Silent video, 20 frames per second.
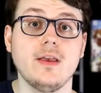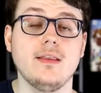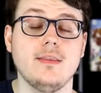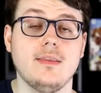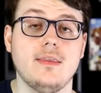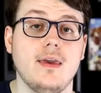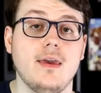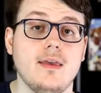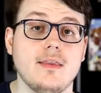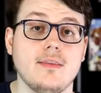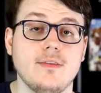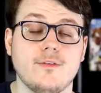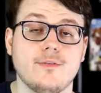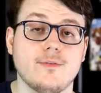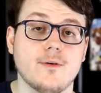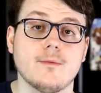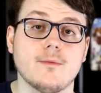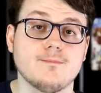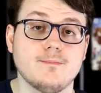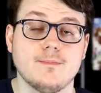dinged
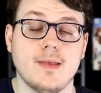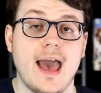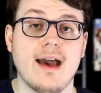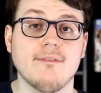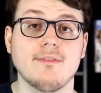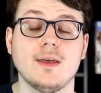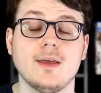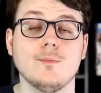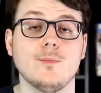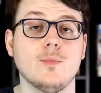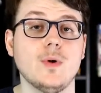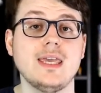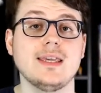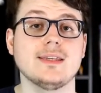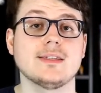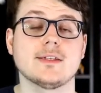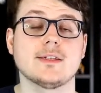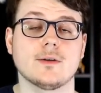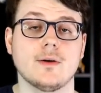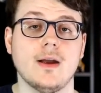for having weak
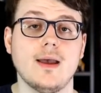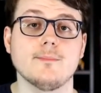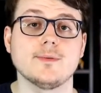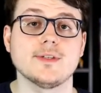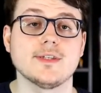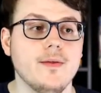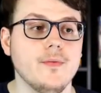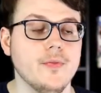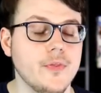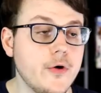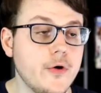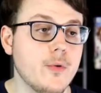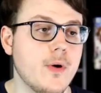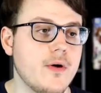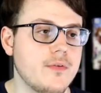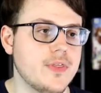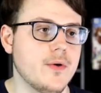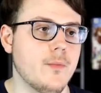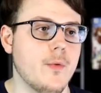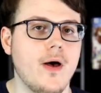scripts. Lou Over
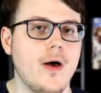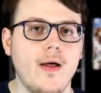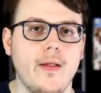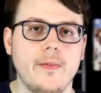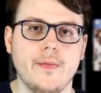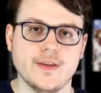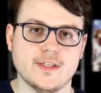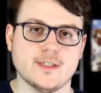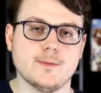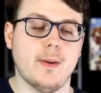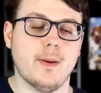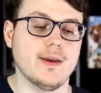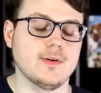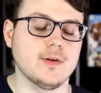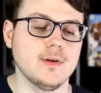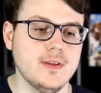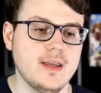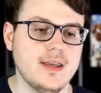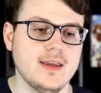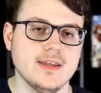the Wall
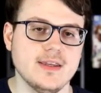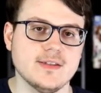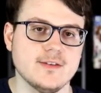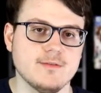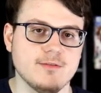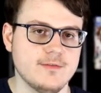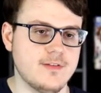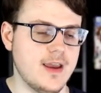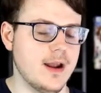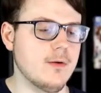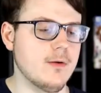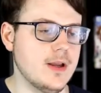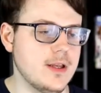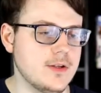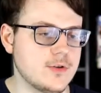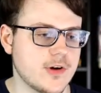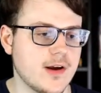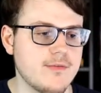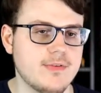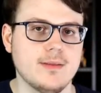especially is very
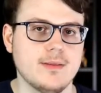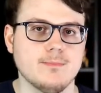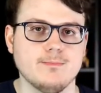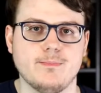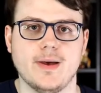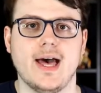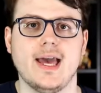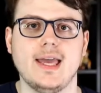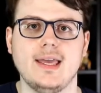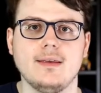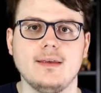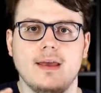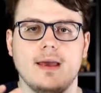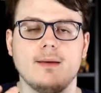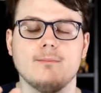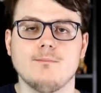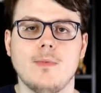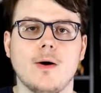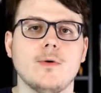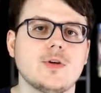driven by
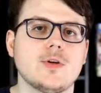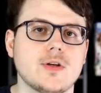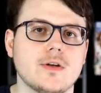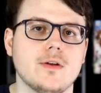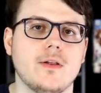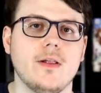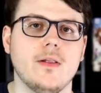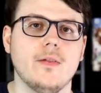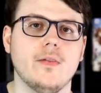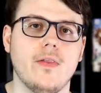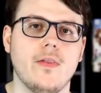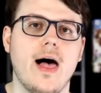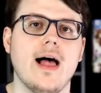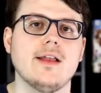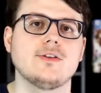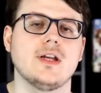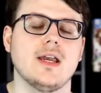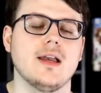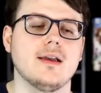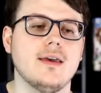emotional
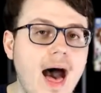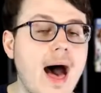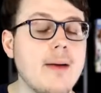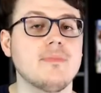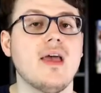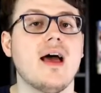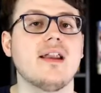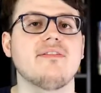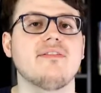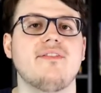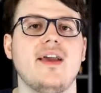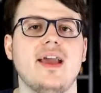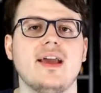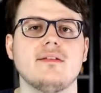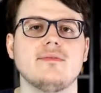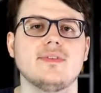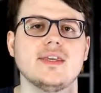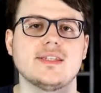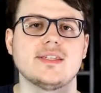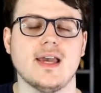logic. I'm not a fan of
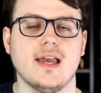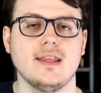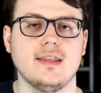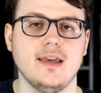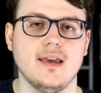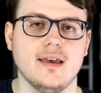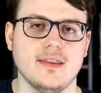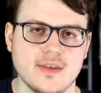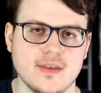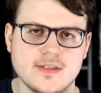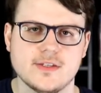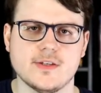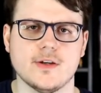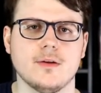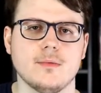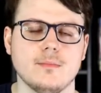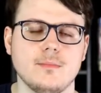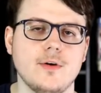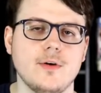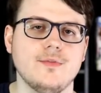this idea that
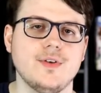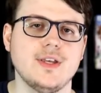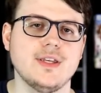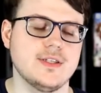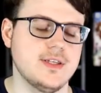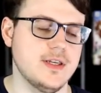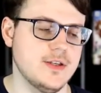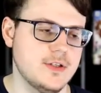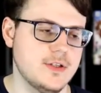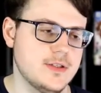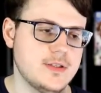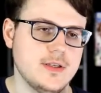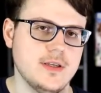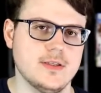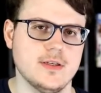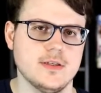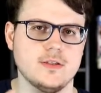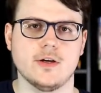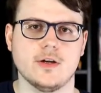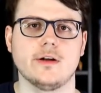certain movies you just need to
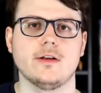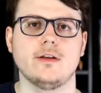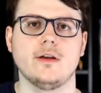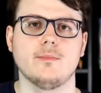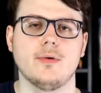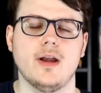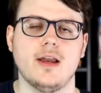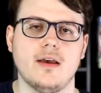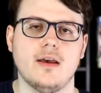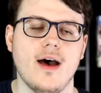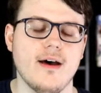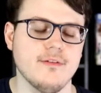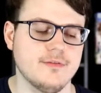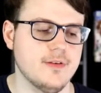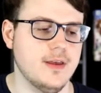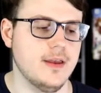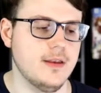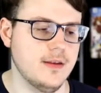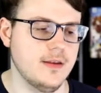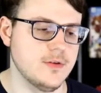turn your brain off
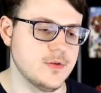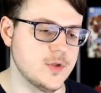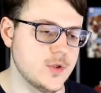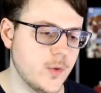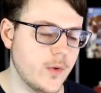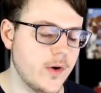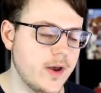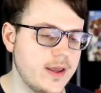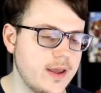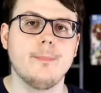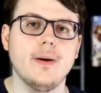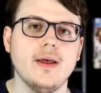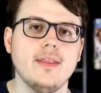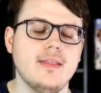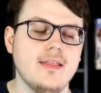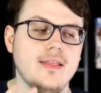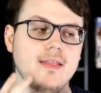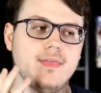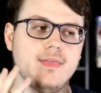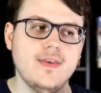and enjoy, but
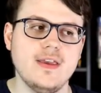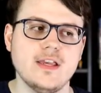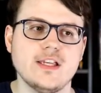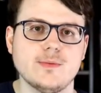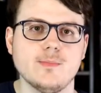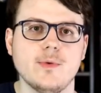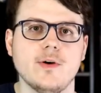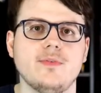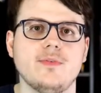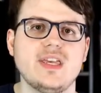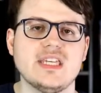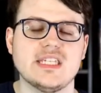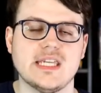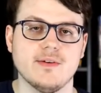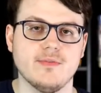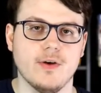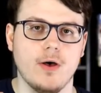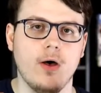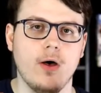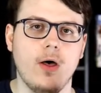these movies have
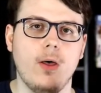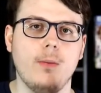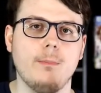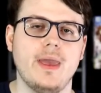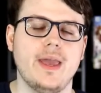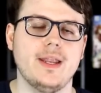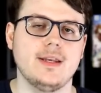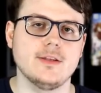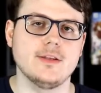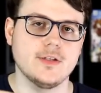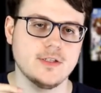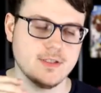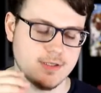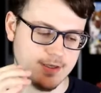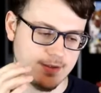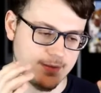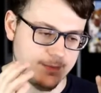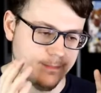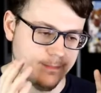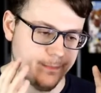all managed
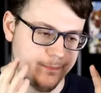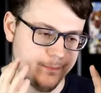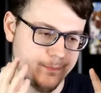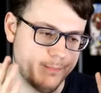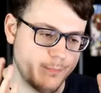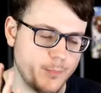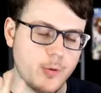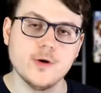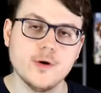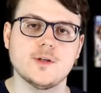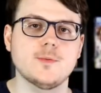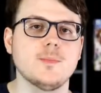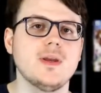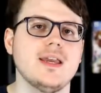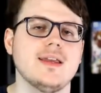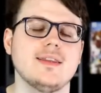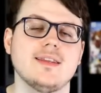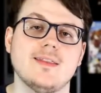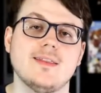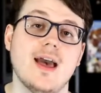to push me
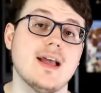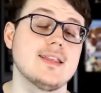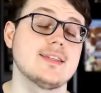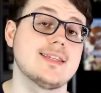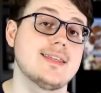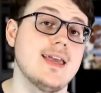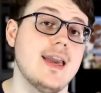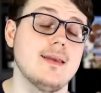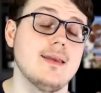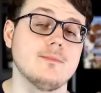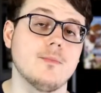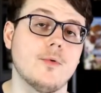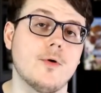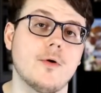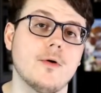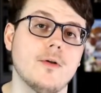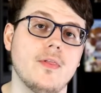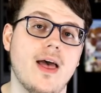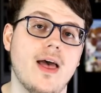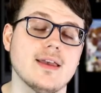into that state, more or
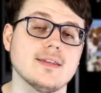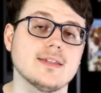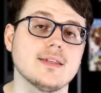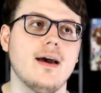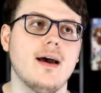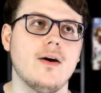less.